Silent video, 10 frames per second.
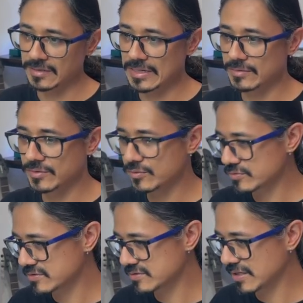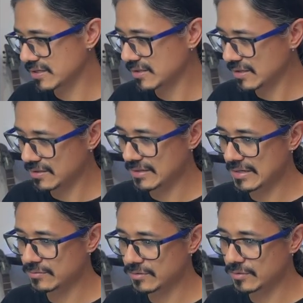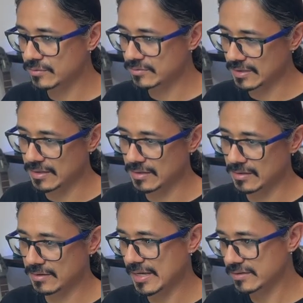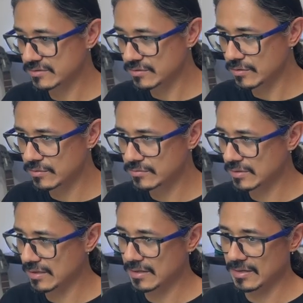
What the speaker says: download Zig, download Xcode,